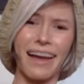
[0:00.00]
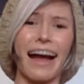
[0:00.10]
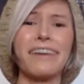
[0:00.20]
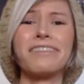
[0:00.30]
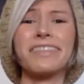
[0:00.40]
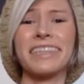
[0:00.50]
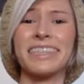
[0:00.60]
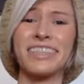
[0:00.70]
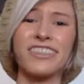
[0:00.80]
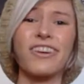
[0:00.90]
I usually
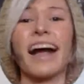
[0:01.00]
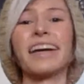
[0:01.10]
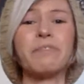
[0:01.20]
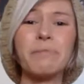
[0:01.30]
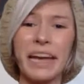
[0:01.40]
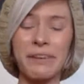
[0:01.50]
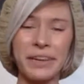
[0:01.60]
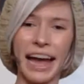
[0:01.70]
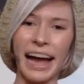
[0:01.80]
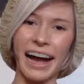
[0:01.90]
just try to play
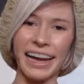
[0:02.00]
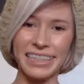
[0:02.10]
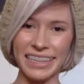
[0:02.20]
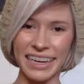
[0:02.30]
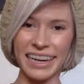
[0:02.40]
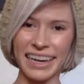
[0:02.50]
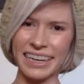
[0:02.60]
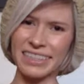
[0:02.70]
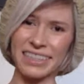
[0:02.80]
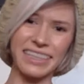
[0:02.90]
with that idea
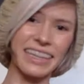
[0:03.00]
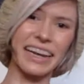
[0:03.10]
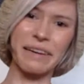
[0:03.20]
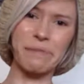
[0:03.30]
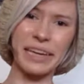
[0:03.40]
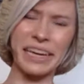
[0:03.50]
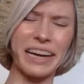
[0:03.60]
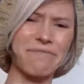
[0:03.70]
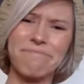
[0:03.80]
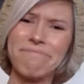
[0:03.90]
and just let it be.
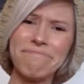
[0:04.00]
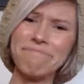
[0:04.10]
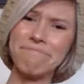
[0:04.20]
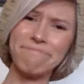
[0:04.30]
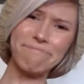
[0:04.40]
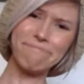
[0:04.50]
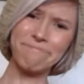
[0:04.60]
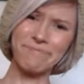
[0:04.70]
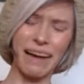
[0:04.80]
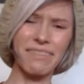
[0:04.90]

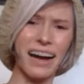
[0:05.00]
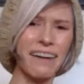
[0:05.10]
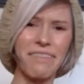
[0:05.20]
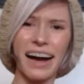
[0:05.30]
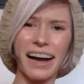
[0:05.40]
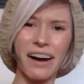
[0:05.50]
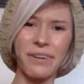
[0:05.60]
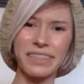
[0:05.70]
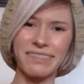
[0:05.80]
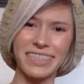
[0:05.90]
I
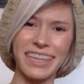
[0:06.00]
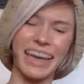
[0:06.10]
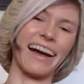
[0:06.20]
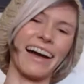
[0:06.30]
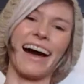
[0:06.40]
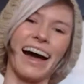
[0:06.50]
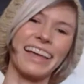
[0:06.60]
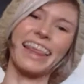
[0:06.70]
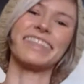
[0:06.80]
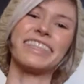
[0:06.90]
always am just like, ha,
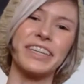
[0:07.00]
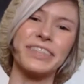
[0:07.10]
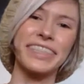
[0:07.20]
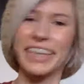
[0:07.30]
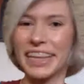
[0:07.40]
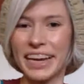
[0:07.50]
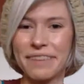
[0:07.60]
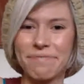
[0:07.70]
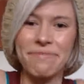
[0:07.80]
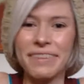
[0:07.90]
that's so
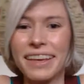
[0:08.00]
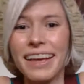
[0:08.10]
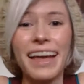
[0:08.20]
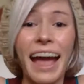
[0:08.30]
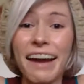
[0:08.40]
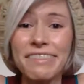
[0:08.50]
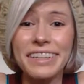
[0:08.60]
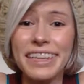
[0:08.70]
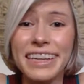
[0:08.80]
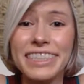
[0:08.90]
silly.
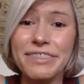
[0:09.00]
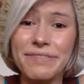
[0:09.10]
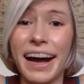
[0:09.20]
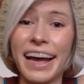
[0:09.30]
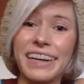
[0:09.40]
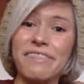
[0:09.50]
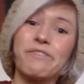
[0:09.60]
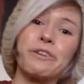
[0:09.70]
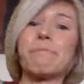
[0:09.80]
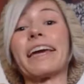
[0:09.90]
Everything is fine
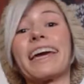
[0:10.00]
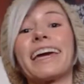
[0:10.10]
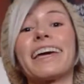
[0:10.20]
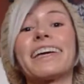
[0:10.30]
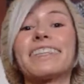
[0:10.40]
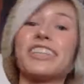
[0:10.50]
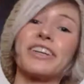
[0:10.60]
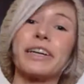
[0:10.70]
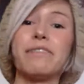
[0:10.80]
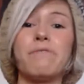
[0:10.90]
for me
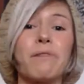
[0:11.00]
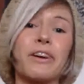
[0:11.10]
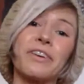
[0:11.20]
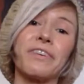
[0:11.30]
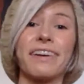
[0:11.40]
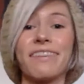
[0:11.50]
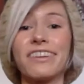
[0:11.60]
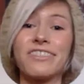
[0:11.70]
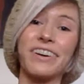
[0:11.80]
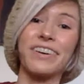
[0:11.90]
during Mercury
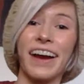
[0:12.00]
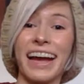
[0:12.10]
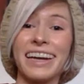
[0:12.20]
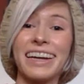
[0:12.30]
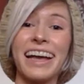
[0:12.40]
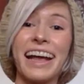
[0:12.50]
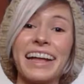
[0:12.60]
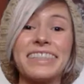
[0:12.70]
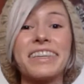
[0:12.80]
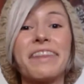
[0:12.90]
retrograde.
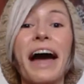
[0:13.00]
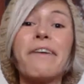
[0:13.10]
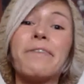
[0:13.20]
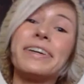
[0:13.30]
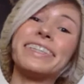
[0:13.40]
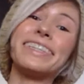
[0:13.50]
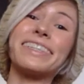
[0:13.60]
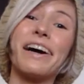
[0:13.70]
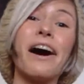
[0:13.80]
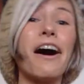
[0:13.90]
And so that
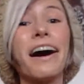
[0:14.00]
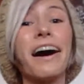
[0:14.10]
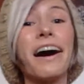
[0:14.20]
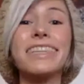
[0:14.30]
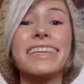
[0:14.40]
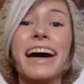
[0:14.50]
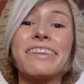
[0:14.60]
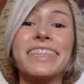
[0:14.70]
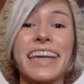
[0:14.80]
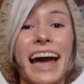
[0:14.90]
was honestly, that
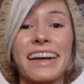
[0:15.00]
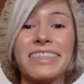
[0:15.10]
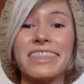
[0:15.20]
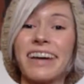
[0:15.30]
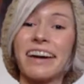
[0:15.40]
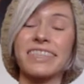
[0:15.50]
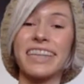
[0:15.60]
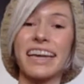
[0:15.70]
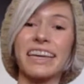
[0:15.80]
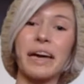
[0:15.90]
was the attitude I was
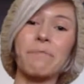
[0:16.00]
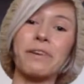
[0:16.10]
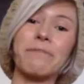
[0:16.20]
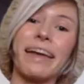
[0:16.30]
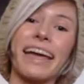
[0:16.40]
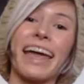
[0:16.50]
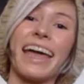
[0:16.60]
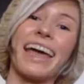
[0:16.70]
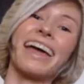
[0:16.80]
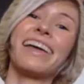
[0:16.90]
taking up where I'm like,
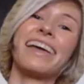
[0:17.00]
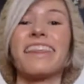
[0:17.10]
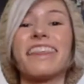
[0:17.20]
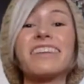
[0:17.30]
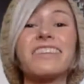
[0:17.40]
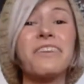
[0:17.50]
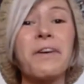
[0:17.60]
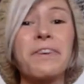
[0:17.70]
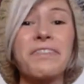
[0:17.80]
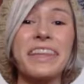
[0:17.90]
things are
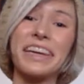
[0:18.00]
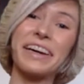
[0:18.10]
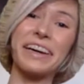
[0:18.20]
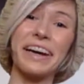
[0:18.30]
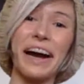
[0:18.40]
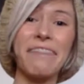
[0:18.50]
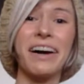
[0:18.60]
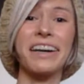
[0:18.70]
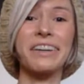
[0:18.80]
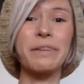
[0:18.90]
going really good. I'm
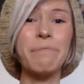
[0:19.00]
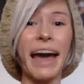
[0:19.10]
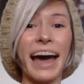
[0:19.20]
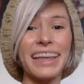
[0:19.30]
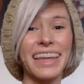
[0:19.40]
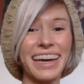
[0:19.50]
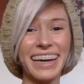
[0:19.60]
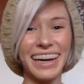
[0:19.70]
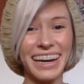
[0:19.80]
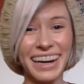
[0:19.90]
on a good path.
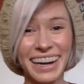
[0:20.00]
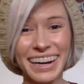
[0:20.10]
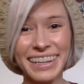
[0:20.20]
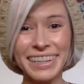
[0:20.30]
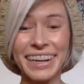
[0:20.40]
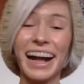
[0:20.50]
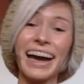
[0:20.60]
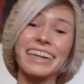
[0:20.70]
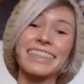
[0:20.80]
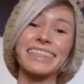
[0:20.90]

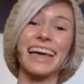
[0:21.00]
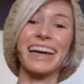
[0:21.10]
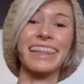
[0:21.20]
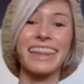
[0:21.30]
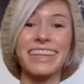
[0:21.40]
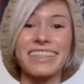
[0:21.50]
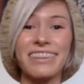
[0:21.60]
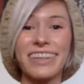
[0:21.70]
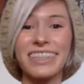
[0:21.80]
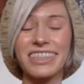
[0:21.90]
And it's like the
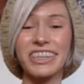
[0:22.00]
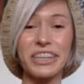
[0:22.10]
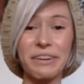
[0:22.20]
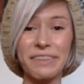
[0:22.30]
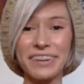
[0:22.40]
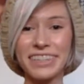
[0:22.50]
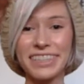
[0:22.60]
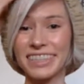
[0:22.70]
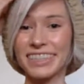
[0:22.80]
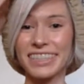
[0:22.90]
trickster
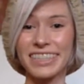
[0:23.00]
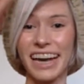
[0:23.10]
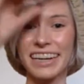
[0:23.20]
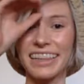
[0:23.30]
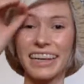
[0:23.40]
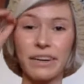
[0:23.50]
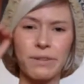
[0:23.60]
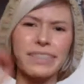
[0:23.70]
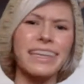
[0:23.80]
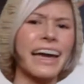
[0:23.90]
universe just decided that it
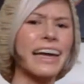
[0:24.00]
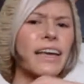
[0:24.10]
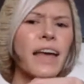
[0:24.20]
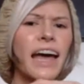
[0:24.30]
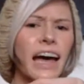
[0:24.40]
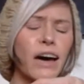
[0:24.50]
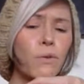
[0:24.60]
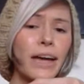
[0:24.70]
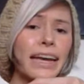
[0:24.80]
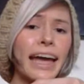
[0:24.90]
was like, oh,
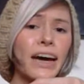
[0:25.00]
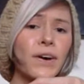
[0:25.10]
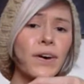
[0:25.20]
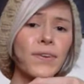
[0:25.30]
what now?